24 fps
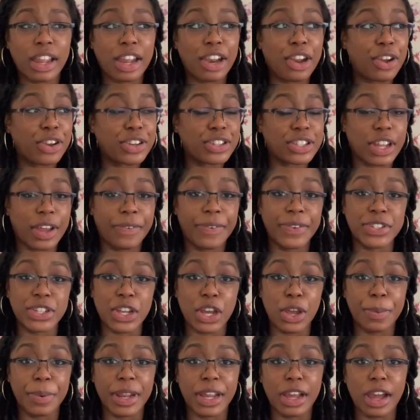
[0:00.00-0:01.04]
I know stuff is
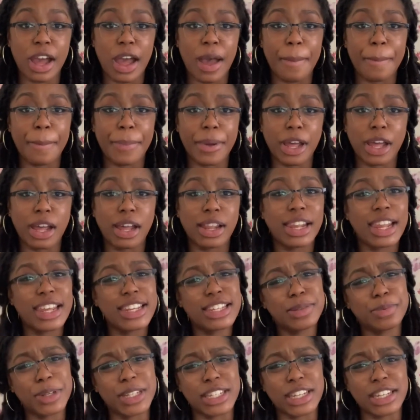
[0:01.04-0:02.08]
opening up, but
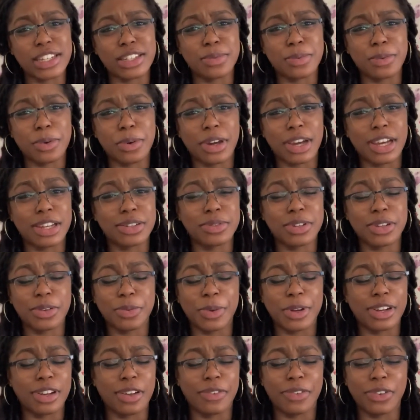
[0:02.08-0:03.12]
let's be sensible, guys. We don't
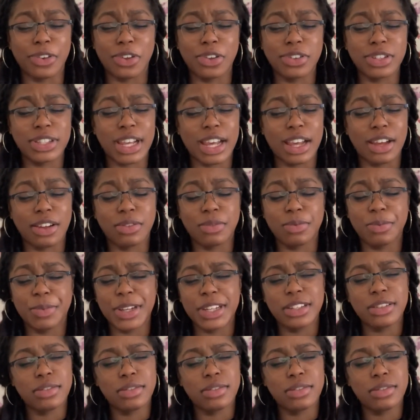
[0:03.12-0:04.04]
want another lockdown.